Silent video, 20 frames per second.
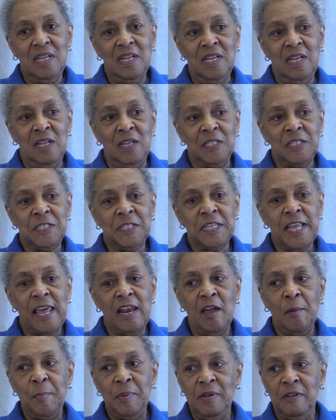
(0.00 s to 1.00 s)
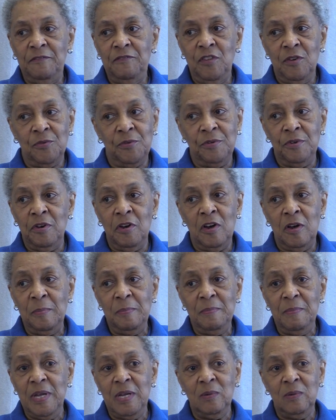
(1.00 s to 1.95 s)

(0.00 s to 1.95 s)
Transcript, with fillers: the setup of the room.